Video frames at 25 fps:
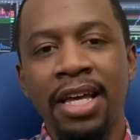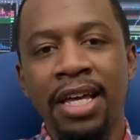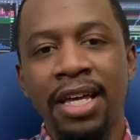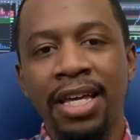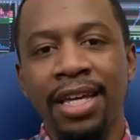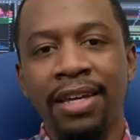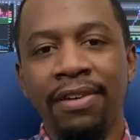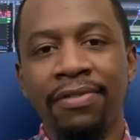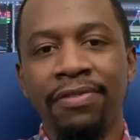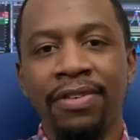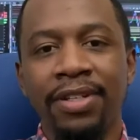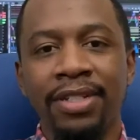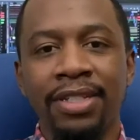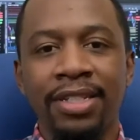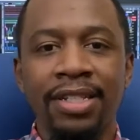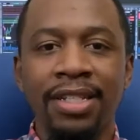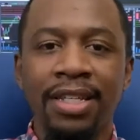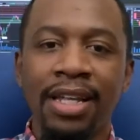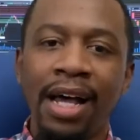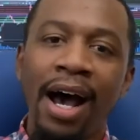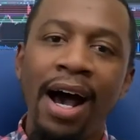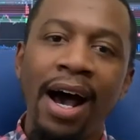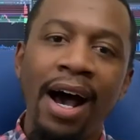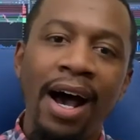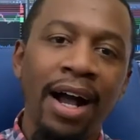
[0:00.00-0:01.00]
if it's
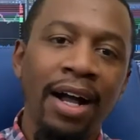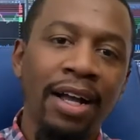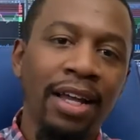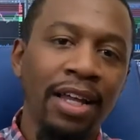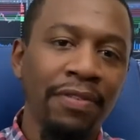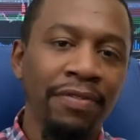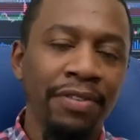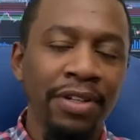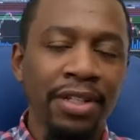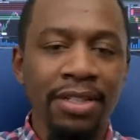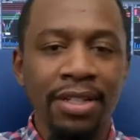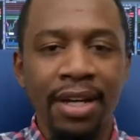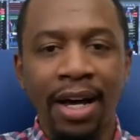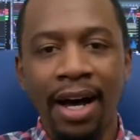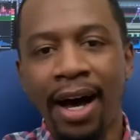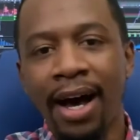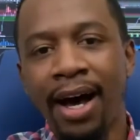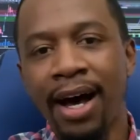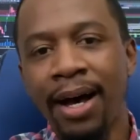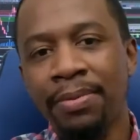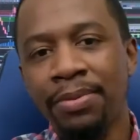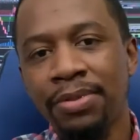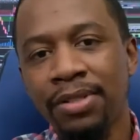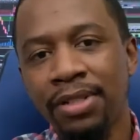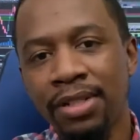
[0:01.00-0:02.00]
stock, if it's
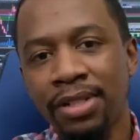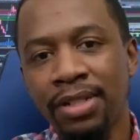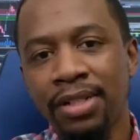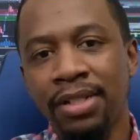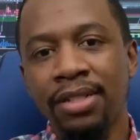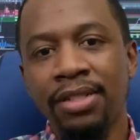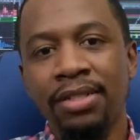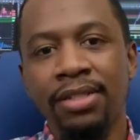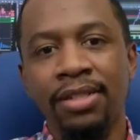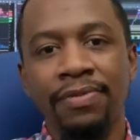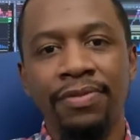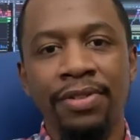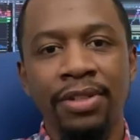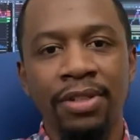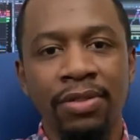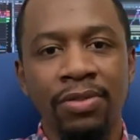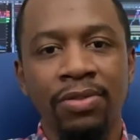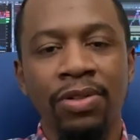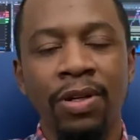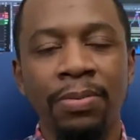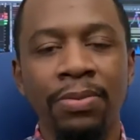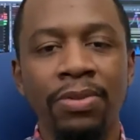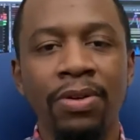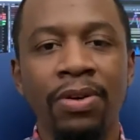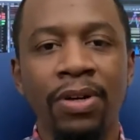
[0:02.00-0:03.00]
options, if it's
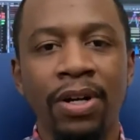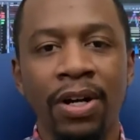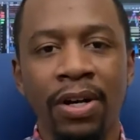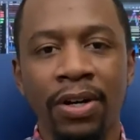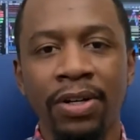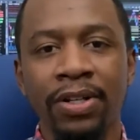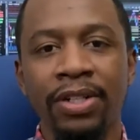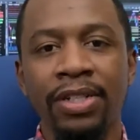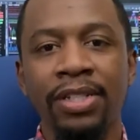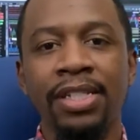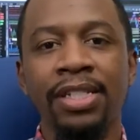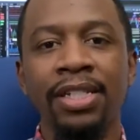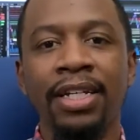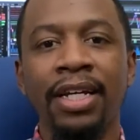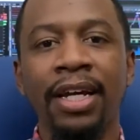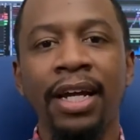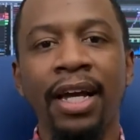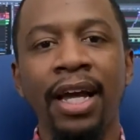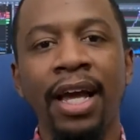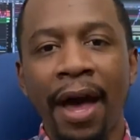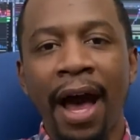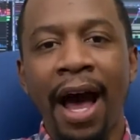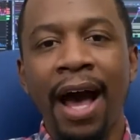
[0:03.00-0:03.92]
cryptocurrency.